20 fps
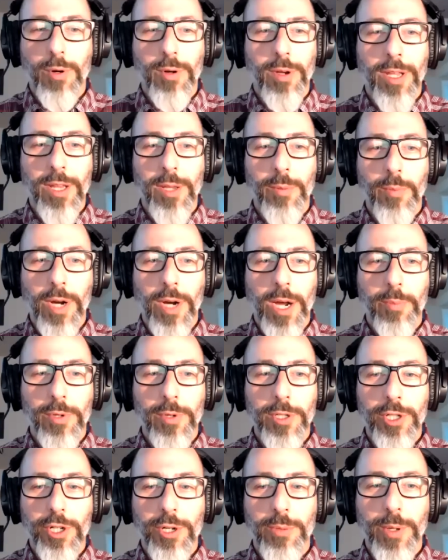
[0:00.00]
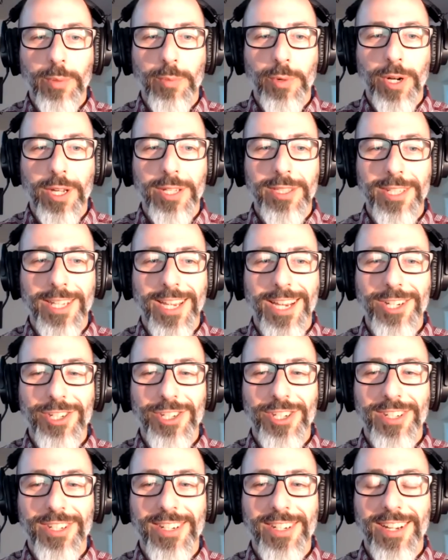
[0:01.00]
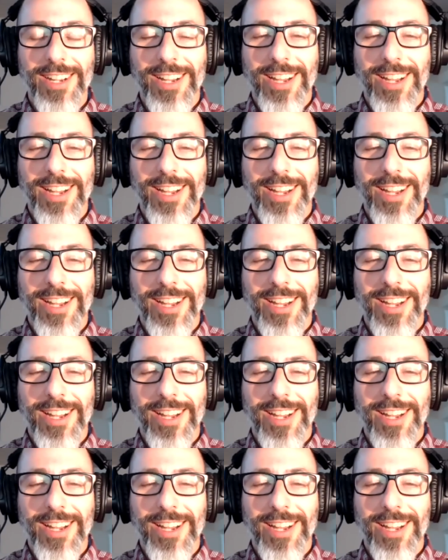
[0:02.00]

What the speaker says: in the proper German pronunciation.